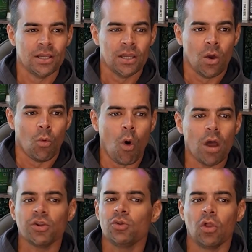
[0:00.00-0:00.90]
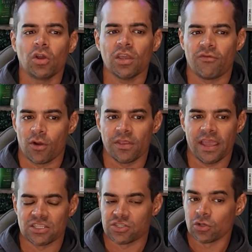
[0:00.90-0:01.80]
What are you looking for in the
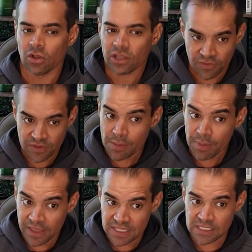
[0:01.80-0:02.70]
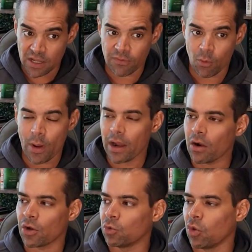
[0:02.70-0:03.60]
answer? You're looking for somebody that's self-aware?
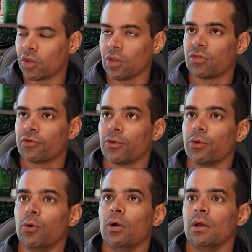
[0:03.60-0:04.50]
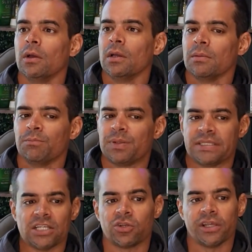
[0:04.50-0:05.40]
Are you looking through
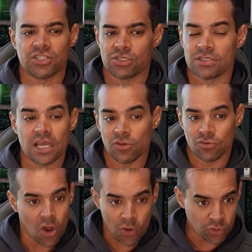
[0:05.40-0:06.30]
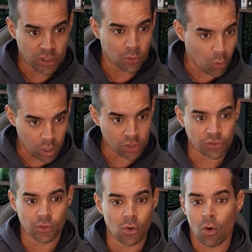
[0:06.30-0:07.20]
potential issues that you can work
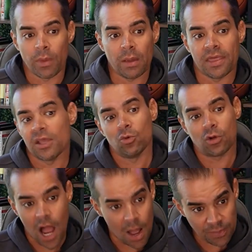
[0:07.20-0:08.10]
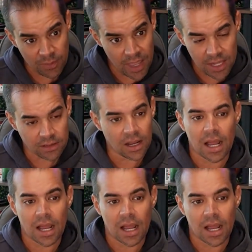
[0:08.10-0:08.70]
through, or maybe that you complement?